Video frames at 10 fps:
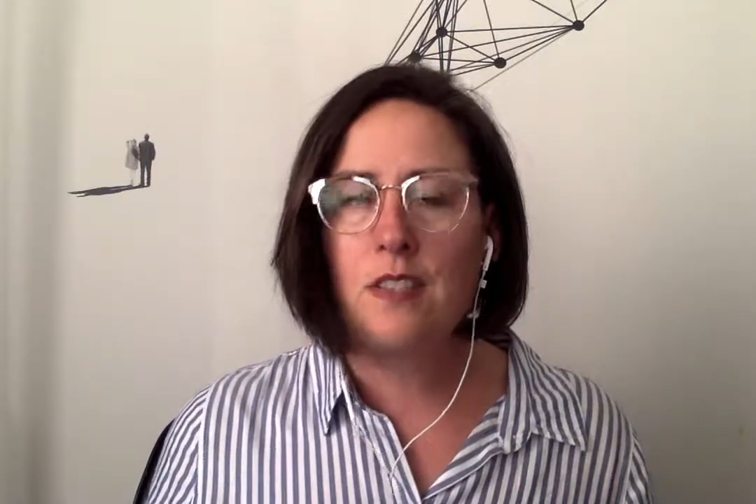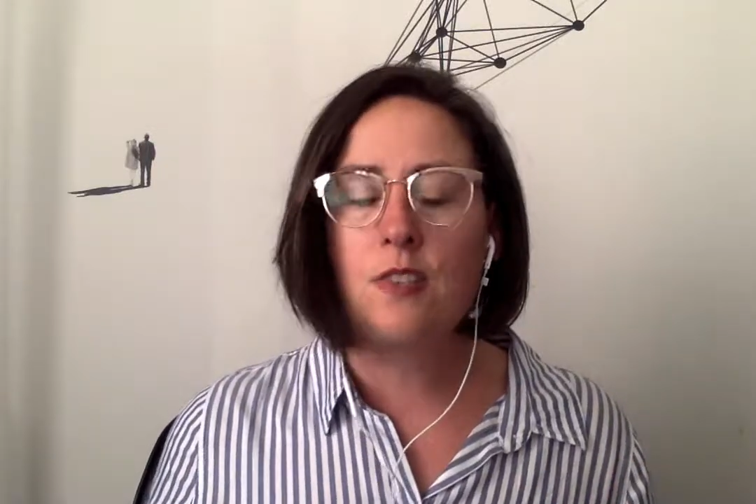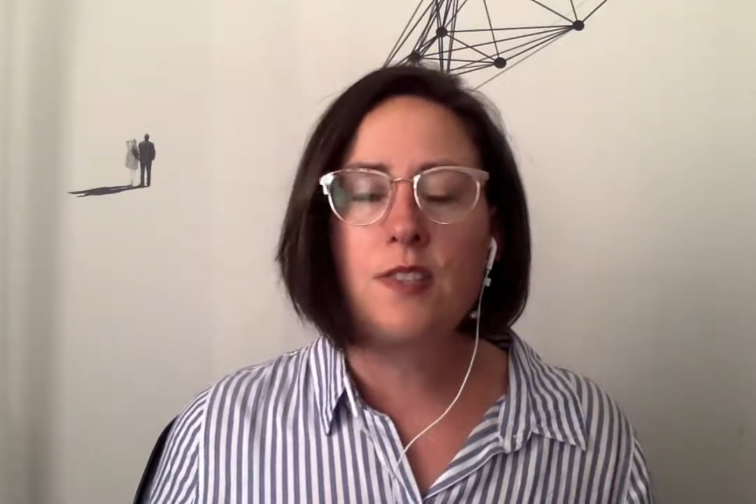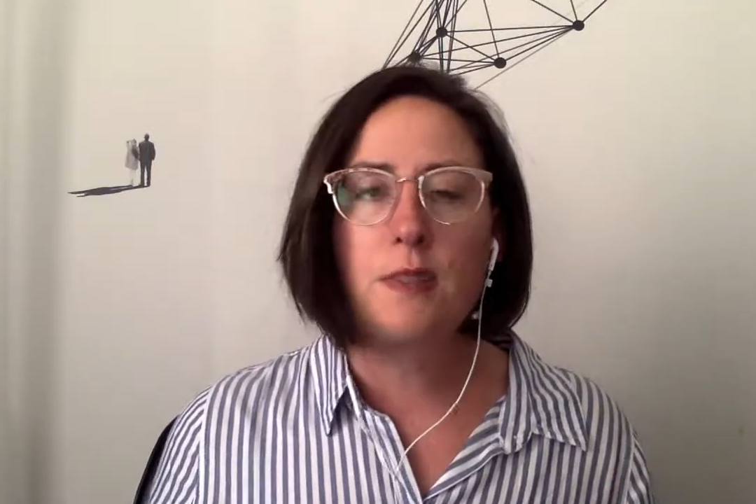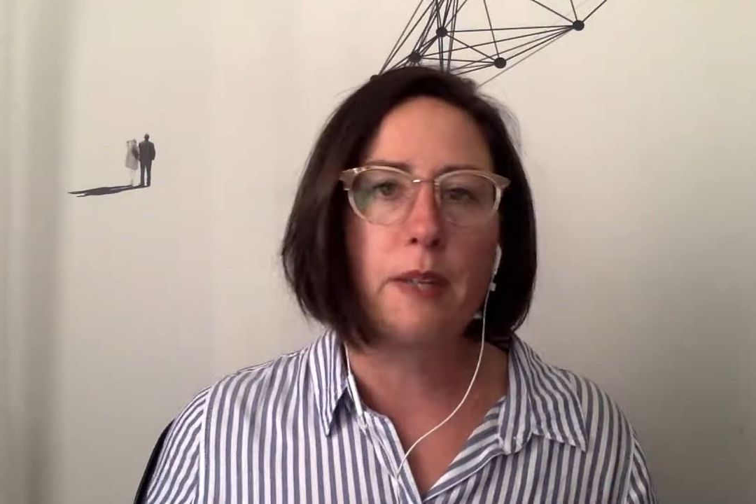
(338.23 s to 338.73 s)

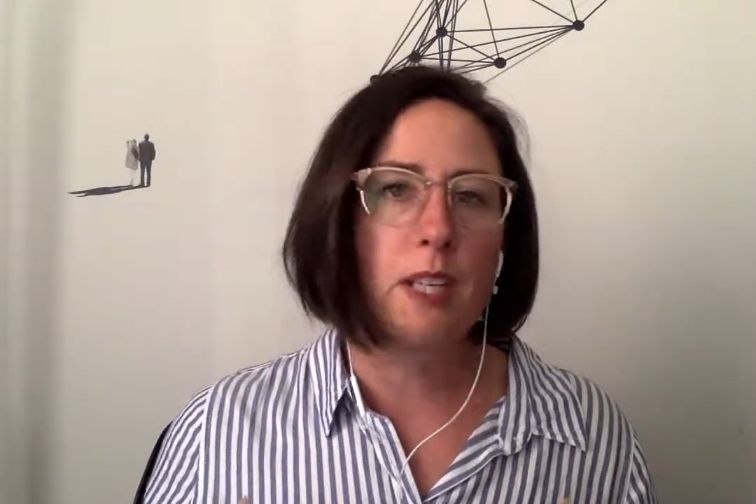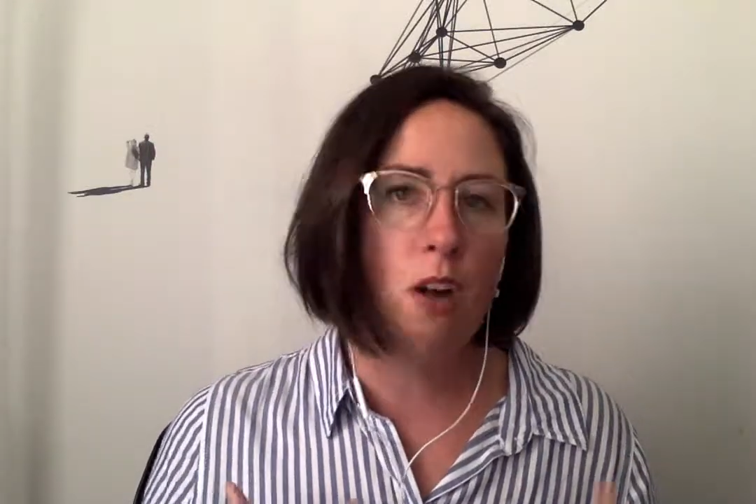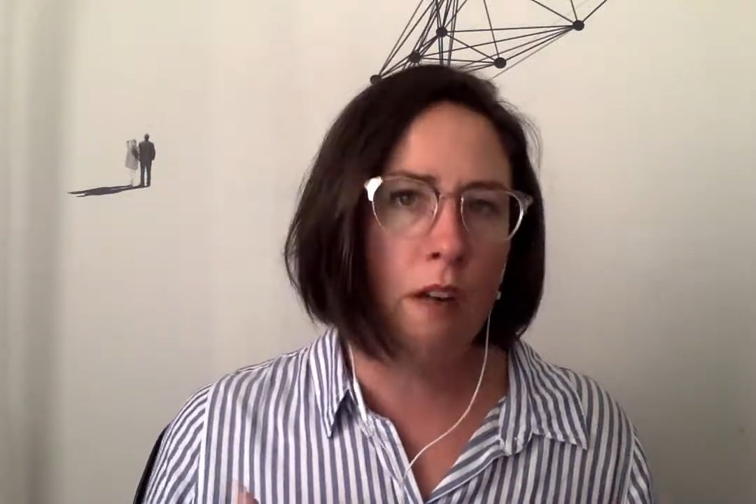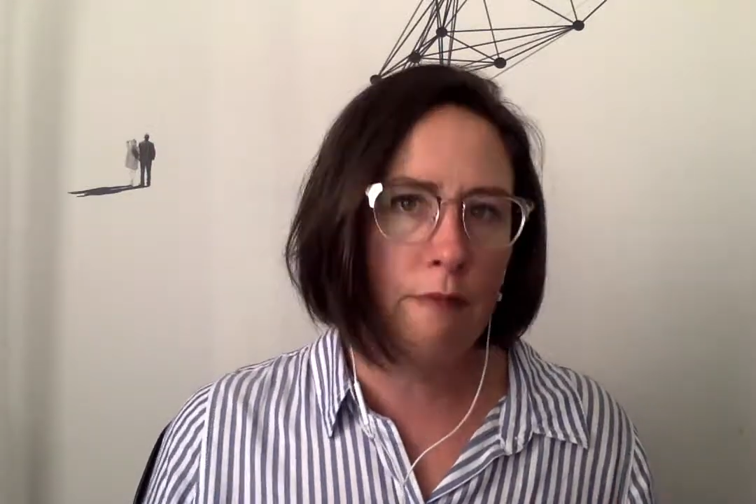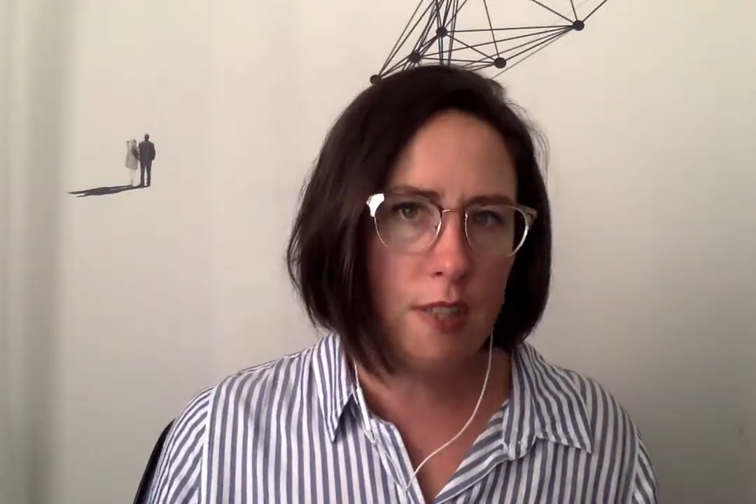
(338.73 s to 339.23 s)
These are simply
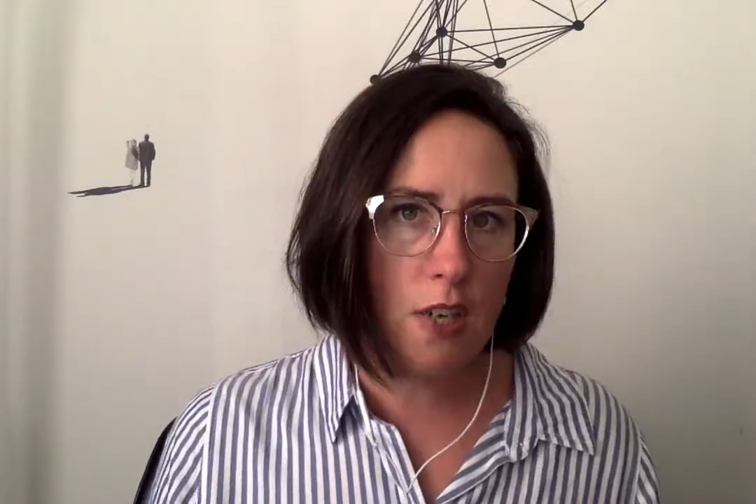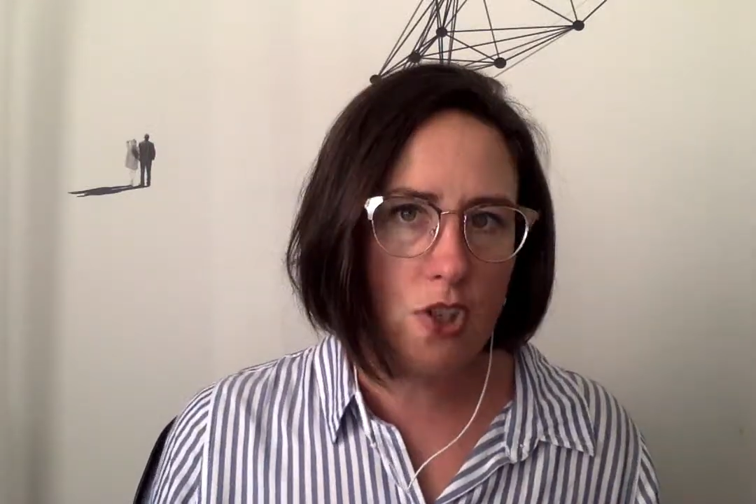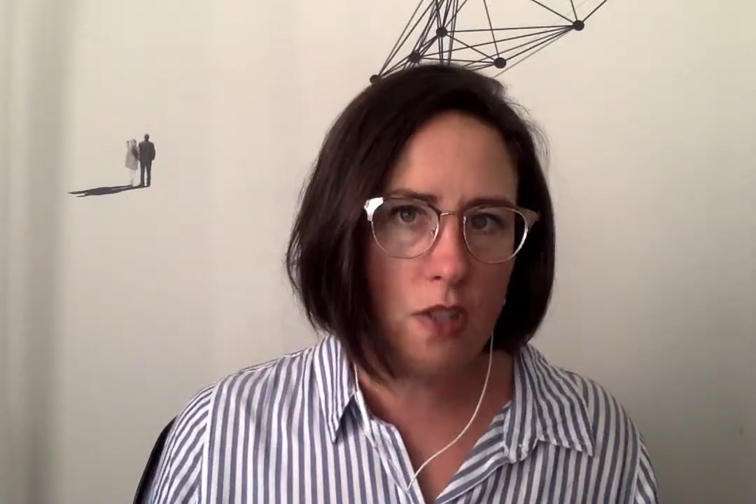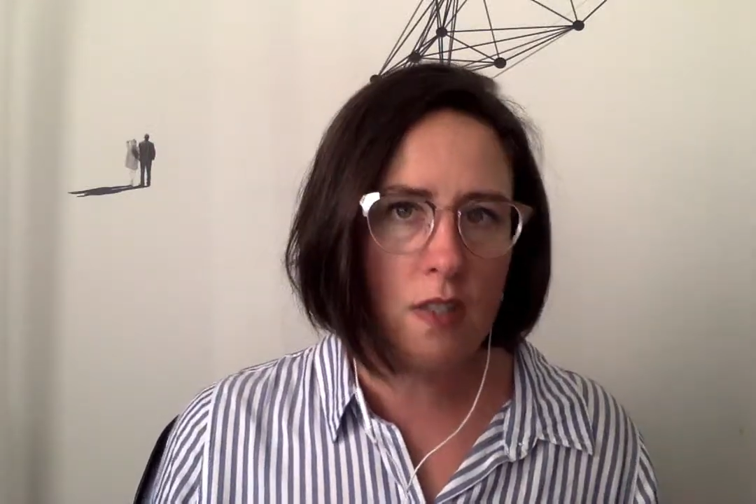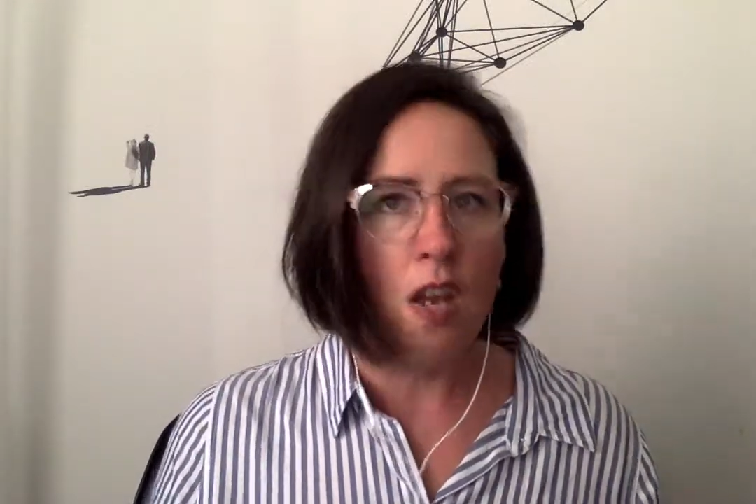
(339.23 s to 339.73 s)

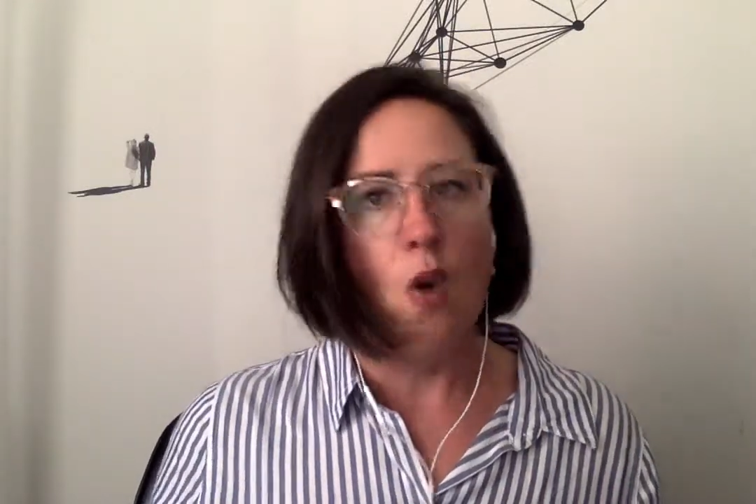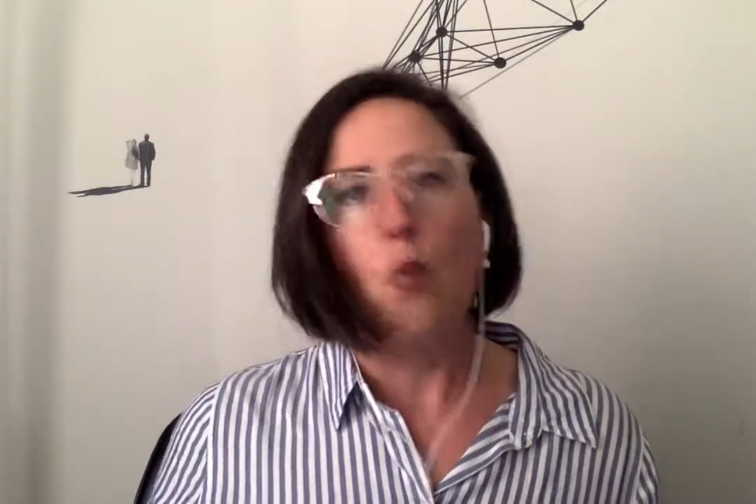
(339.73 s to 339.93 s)
conversations